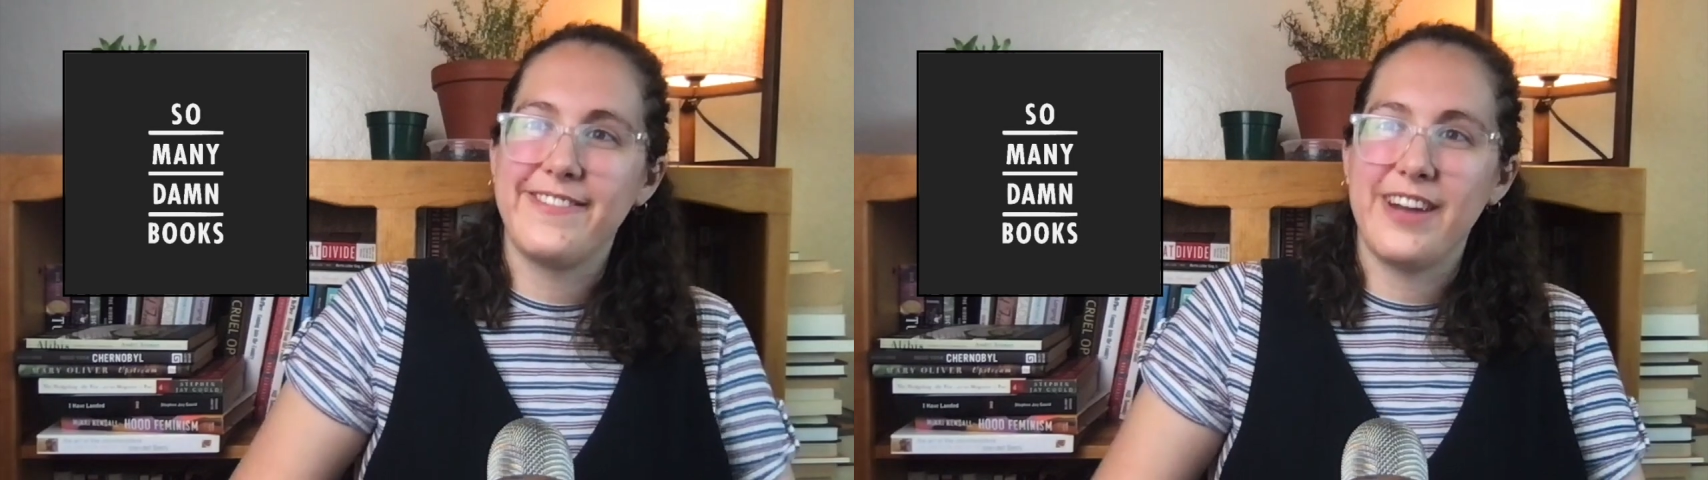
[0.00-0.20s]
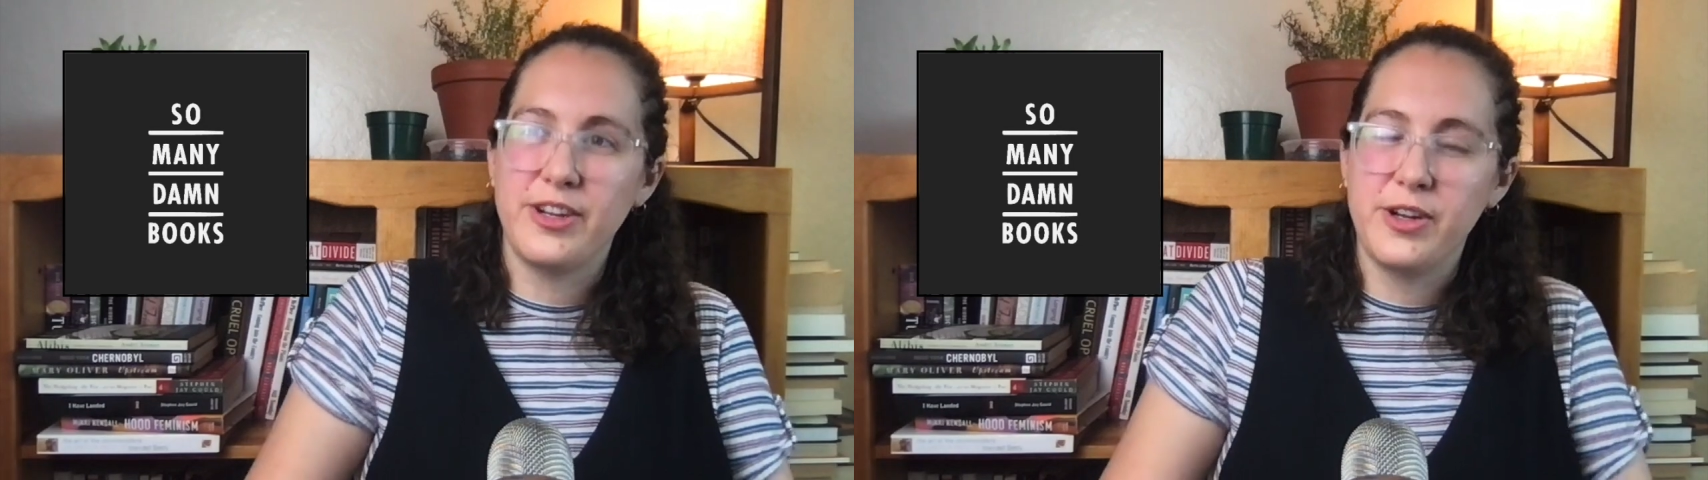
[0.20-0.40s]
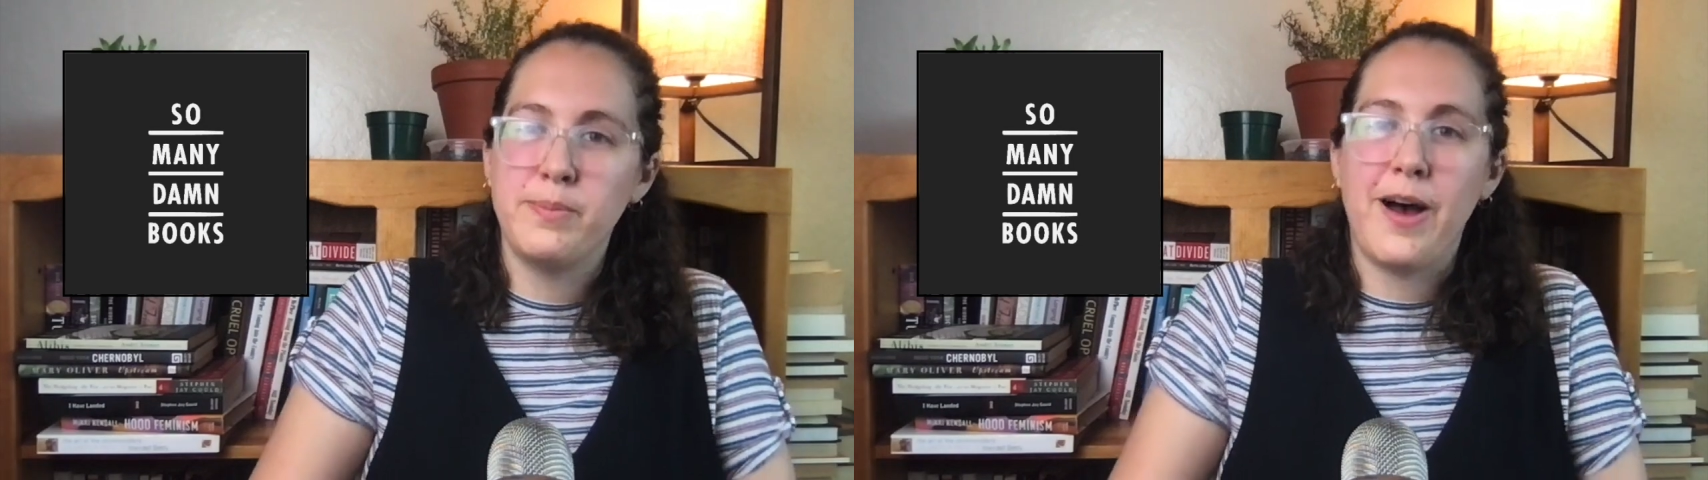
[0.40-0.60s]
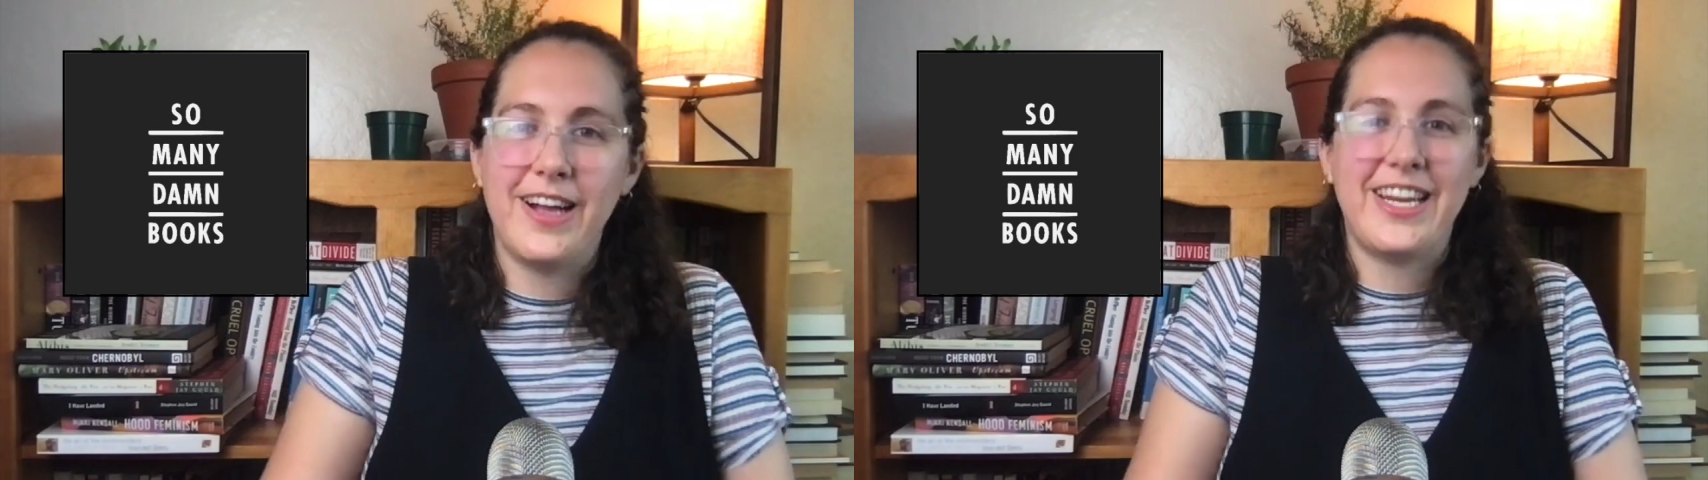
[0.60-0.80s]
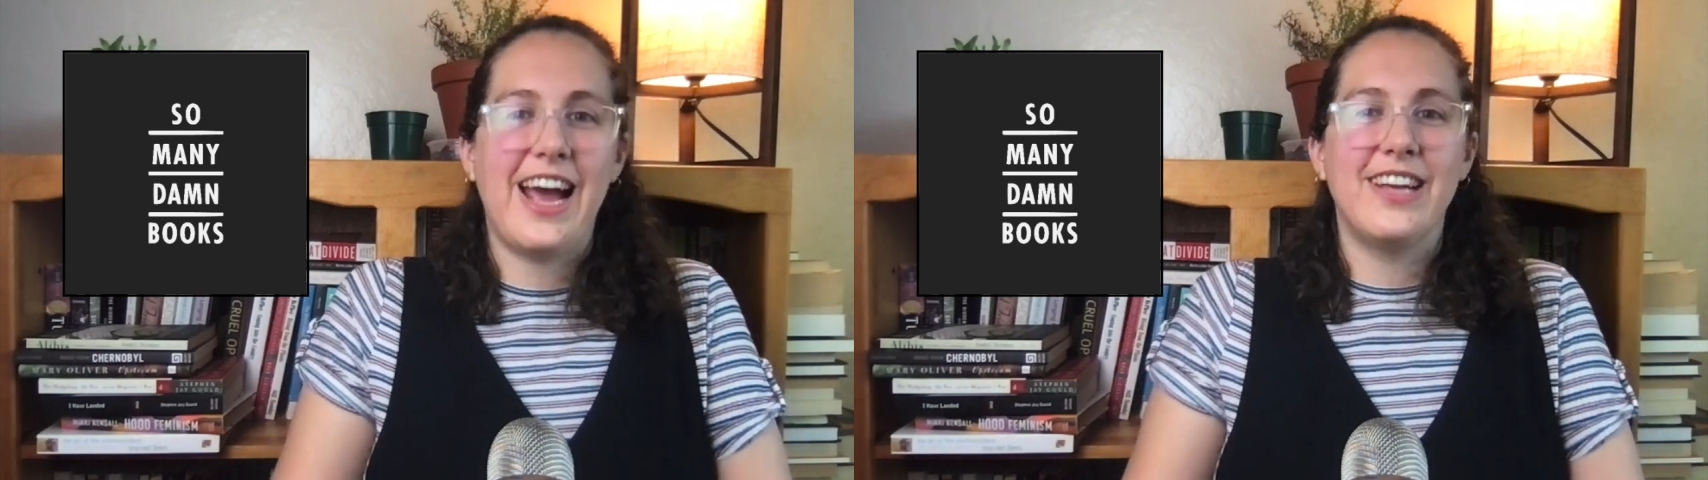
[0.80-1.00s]
a good
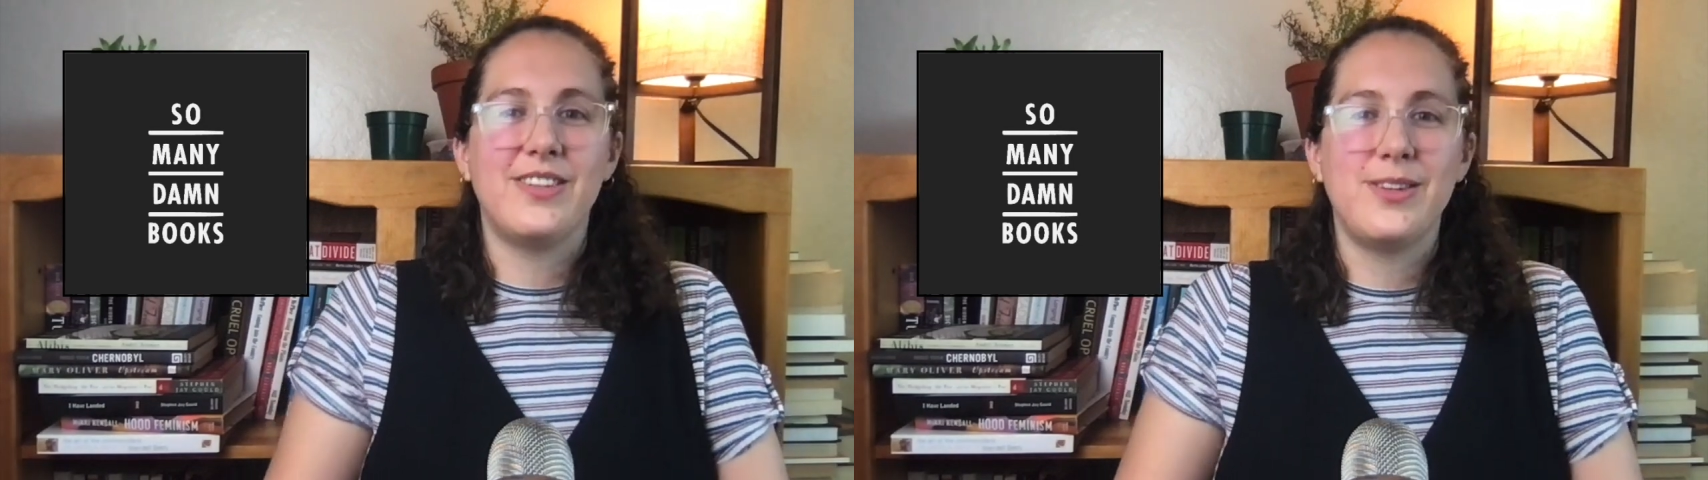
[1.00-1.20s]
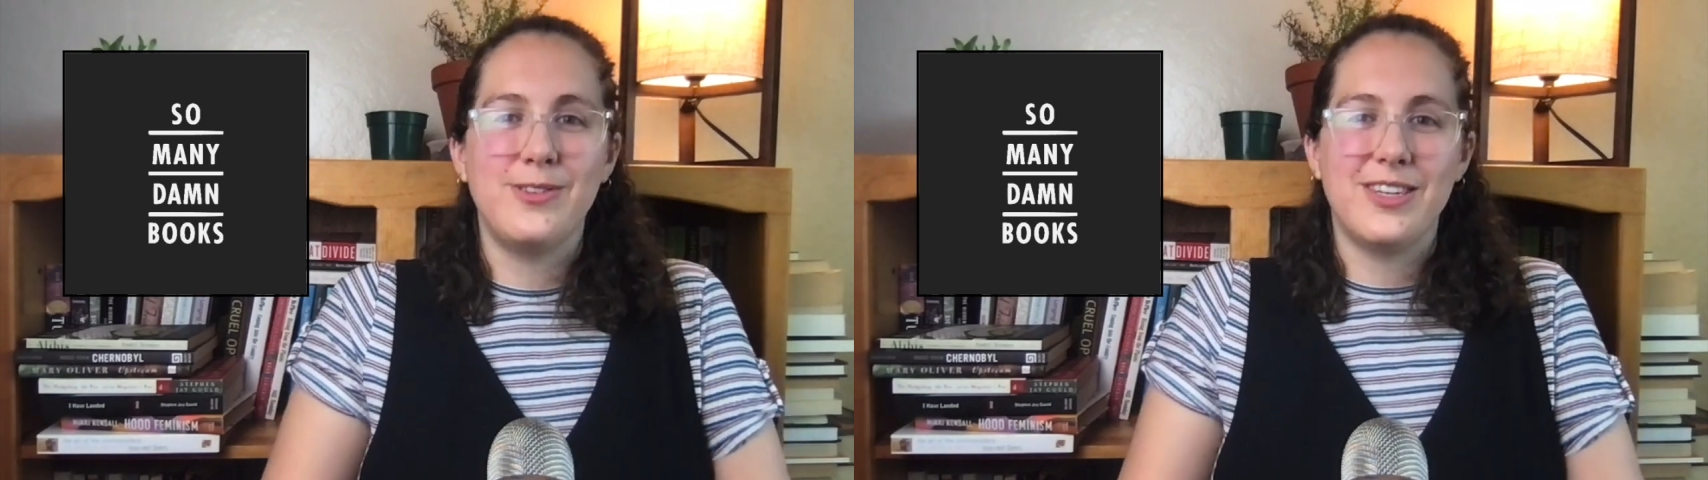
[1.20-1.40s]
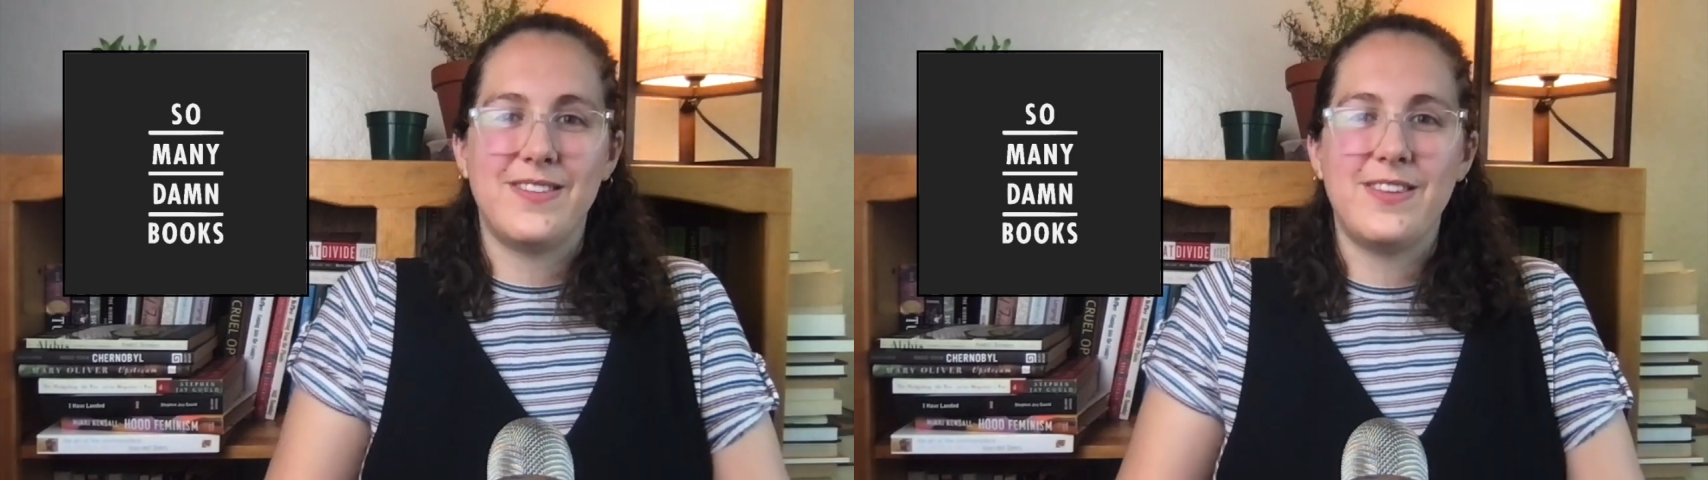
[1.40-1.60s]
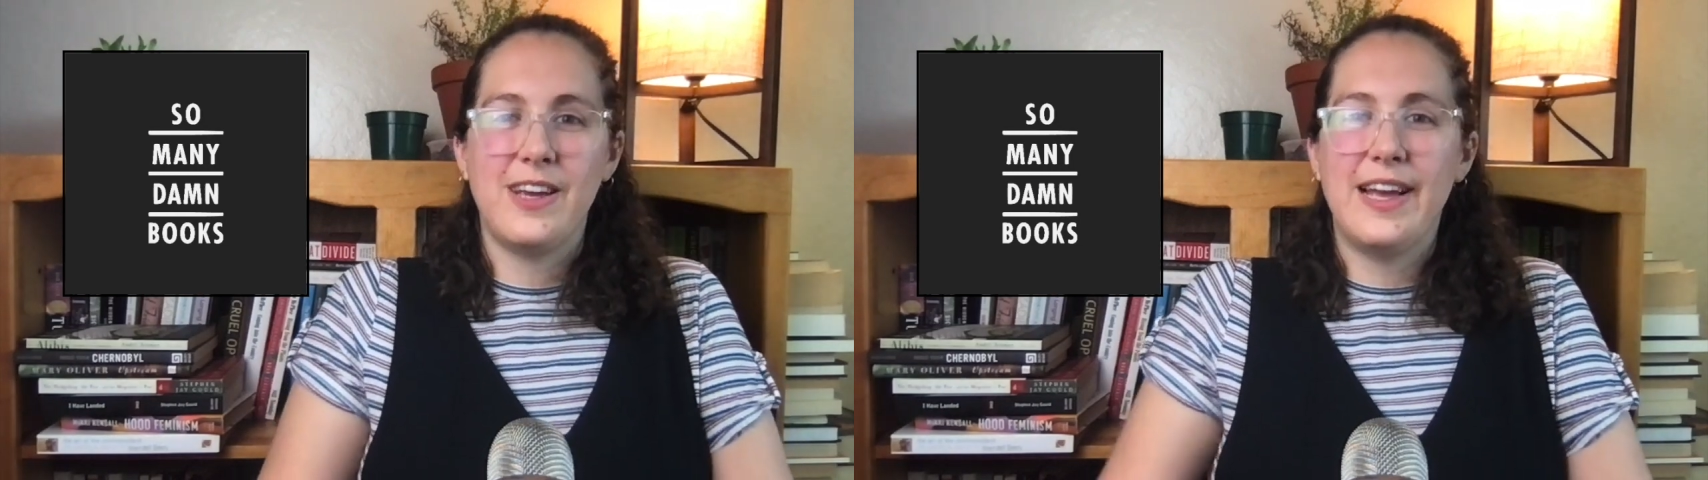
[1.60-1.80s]
podcast, you just